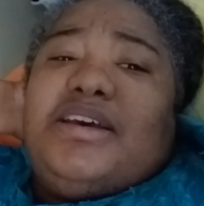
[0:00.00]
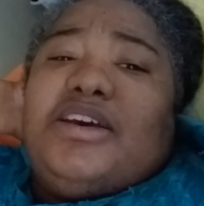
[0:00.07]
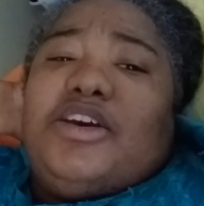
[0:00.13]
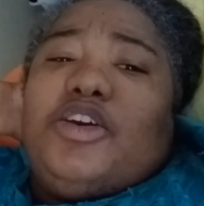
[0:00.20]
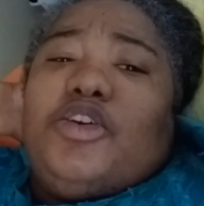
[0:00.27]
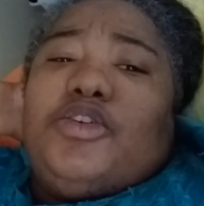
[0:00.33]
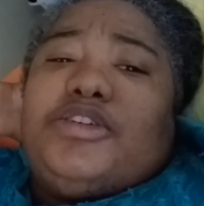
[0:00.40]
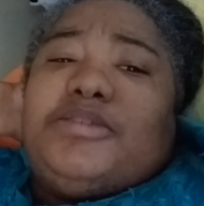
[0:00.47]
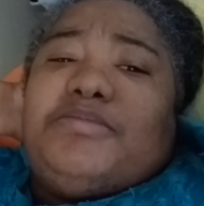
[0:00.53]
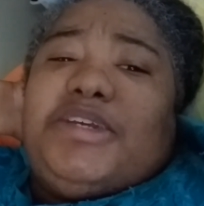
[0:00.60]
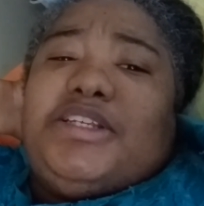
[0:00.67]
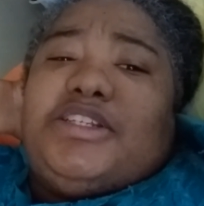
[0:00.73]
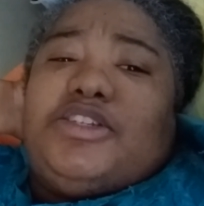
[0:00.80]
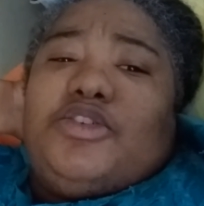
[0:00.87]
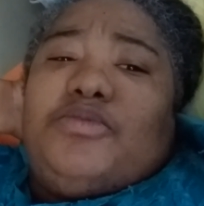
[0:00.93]
irked
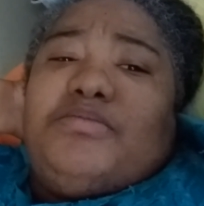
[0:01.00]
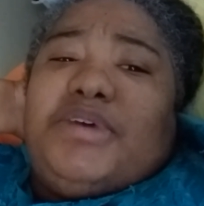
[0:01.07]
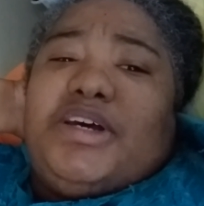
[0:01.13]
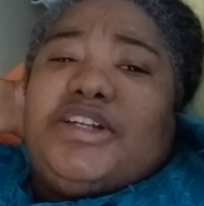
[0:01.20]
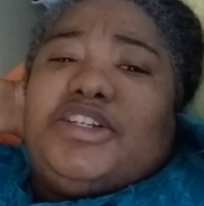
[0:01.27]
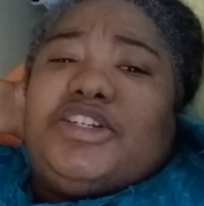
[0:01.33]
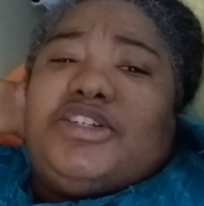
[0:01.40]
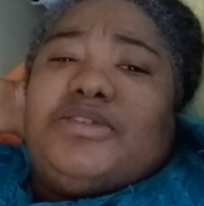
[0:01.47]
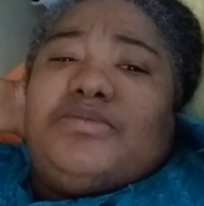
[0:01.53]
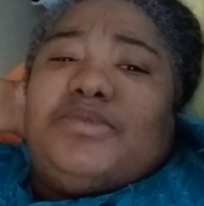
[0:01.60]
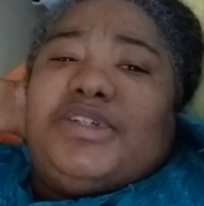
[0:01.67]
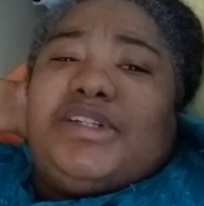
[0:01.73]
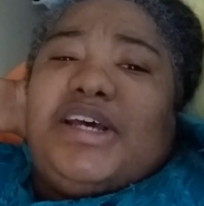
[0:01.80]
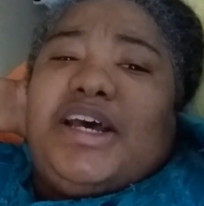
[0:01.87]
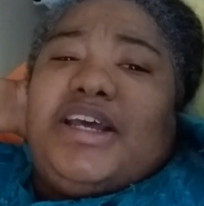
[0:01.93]
me so much
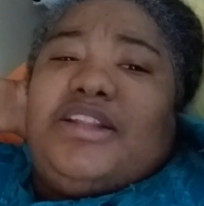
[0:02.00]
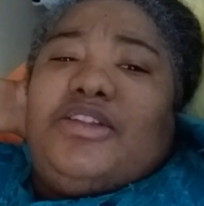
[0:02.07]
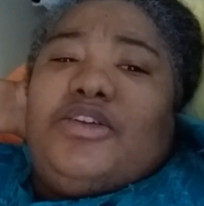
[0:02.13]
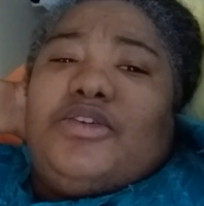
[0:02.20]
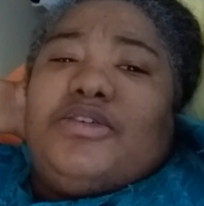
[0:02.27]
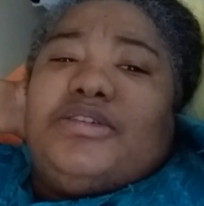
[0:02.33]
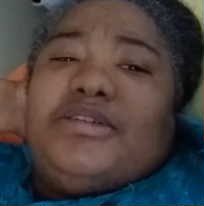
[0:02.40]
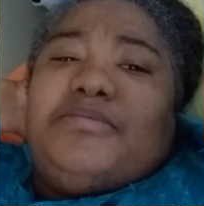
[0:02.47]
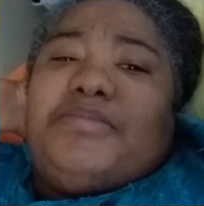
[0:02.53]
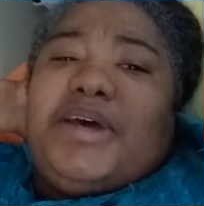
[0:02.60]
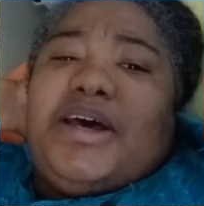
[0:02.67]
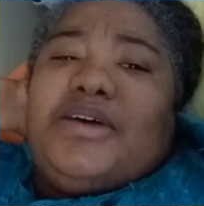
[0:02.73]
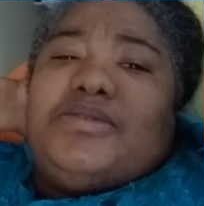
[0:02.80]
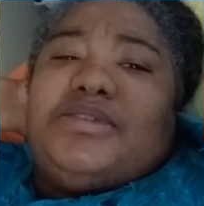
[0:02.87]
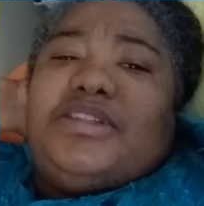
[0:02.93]
when I learned
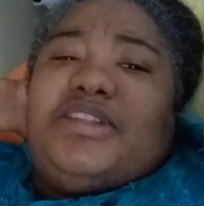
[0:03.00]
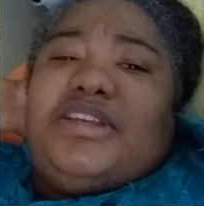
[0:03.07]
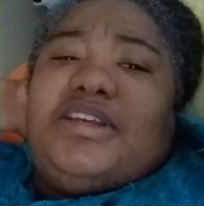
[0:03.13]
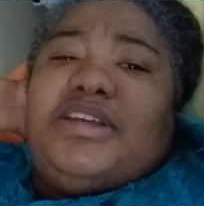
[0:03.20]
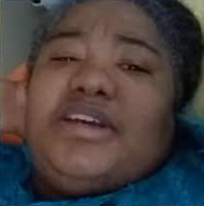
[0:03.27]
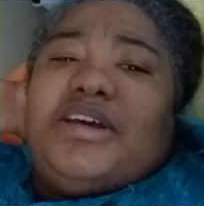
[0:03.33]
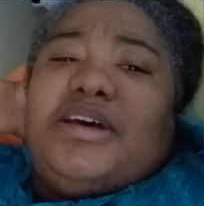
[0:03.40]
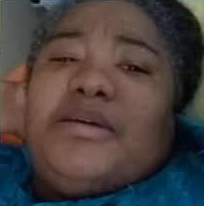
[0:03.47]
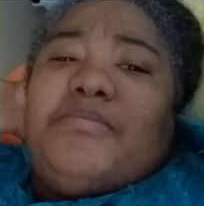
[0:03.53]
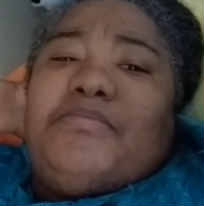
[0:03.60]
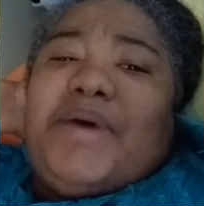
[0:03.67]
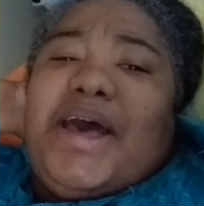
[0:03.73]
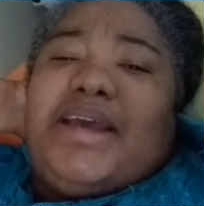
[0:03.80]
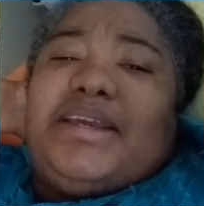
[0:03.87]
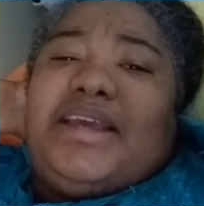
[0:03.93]
about the
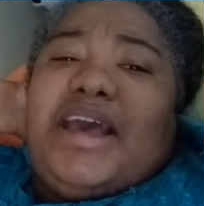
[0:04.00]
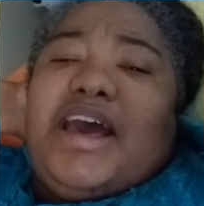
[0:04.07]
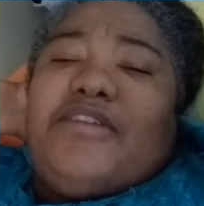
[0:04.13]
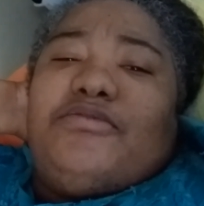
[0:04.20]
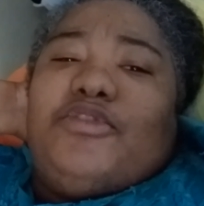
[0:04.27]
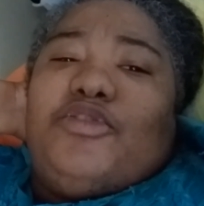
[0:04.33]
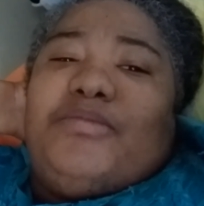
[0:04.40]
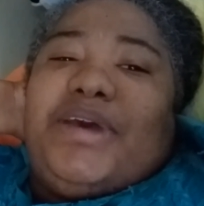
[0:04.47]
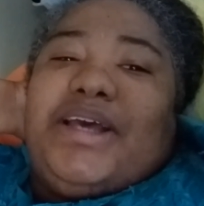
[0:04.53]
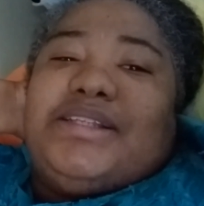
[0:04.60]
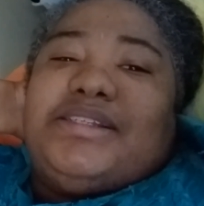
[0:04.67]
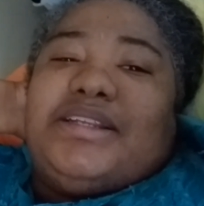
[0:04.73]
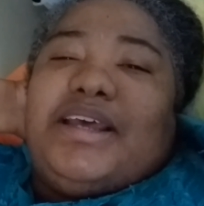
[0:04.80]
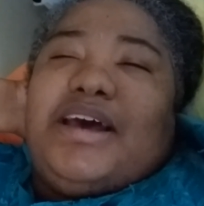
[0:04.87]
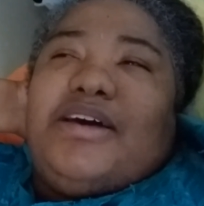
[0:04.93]
Bat-Cat
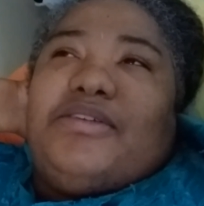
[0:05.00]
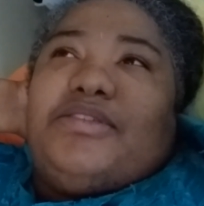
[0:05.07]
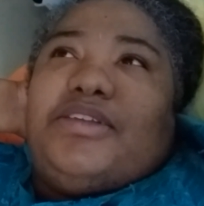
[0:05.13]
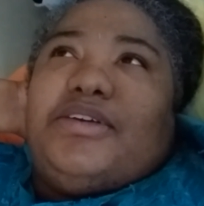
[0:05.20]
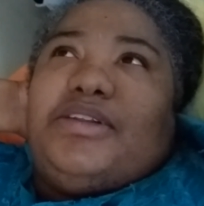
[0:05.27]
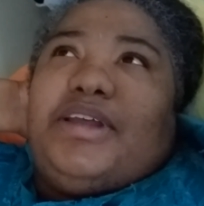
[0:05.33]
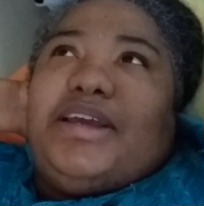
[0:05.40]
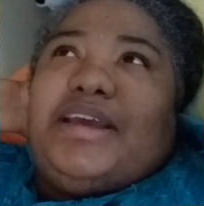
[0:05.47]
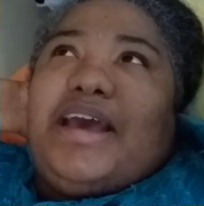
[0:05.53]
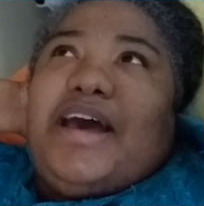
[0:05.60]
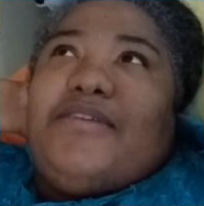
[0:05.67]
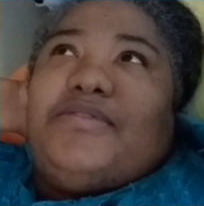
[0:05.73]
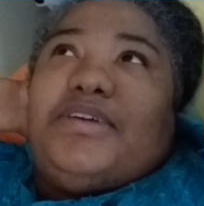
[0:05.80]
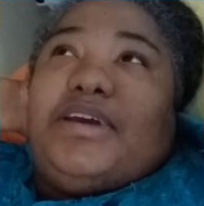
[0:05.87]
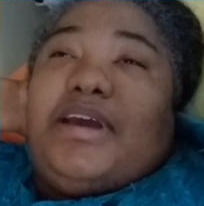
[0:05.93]
romance and how they're like
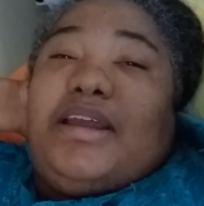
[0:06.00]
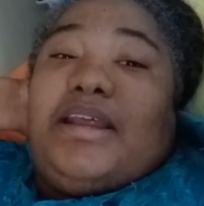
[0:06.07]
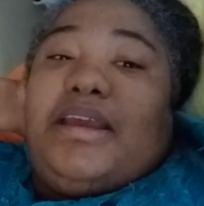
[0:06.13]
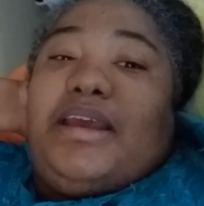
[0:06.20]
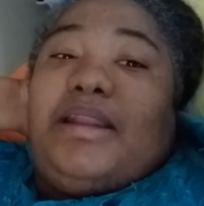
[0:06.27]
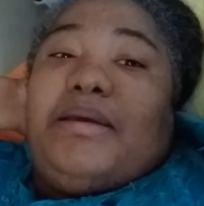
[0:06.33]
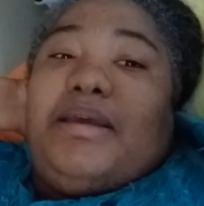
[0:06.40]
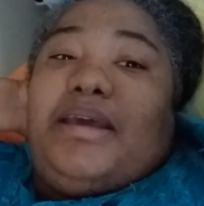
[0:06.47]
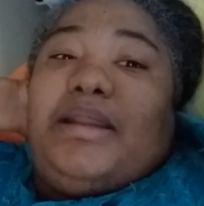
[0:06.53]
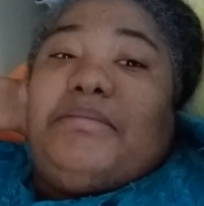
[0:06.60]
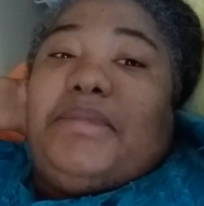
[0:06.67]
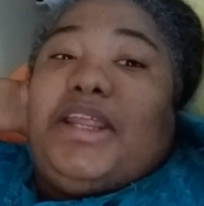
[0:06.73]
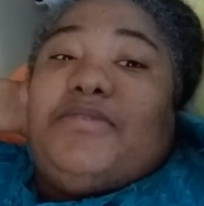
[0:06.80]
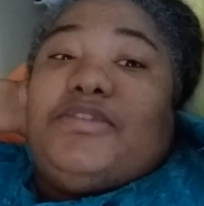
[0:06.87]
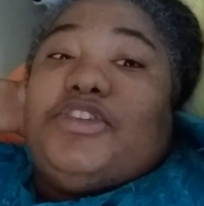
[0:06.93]
having, and I'm
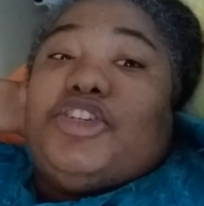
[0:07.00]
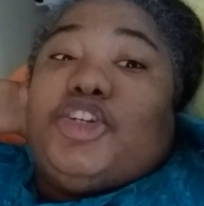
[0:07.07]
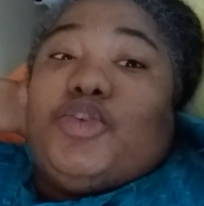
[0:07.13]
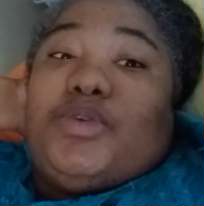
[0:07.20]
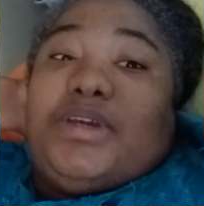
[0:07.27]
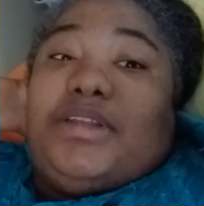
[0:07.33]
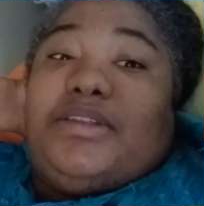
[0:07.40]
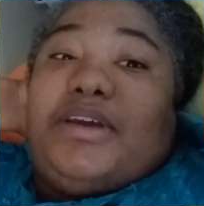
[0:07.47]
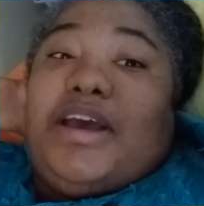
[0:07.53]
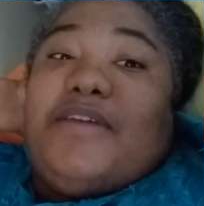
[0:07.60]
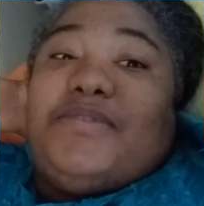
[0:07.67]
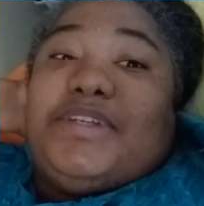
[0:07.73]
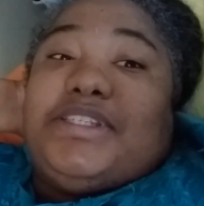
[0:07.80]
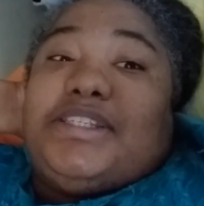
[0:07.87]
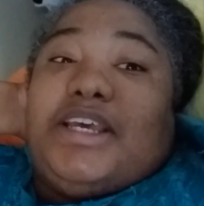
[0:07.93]
not even joking, they're
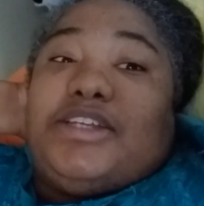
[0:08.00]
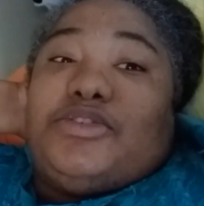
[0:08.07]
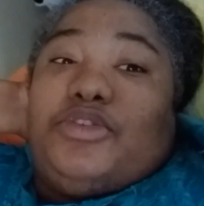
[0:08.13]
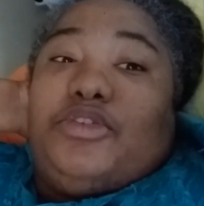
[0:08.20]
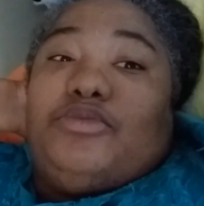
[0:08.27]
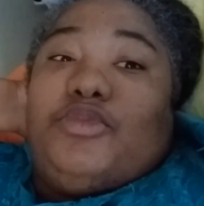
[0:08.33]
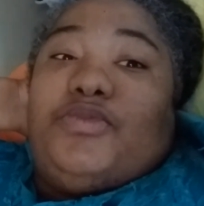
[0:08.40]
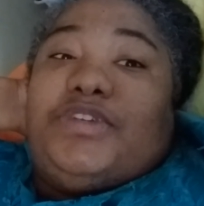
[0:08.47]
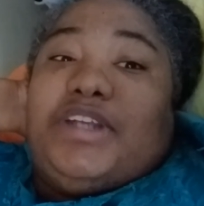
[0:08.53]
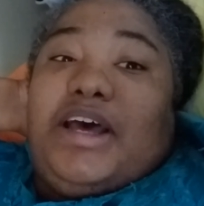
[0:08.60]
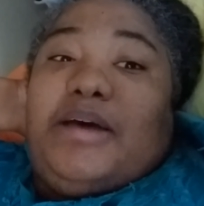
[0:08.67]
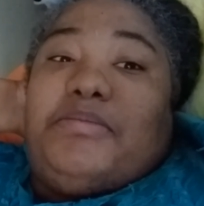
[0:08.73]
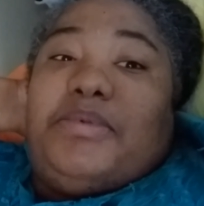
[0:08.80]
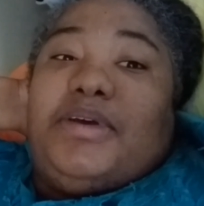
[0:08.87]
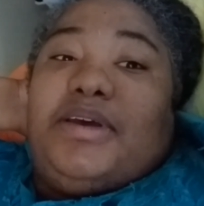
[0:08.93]
having sex on a
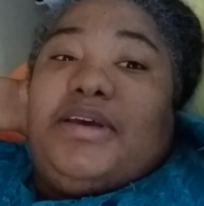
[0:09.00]
rooftop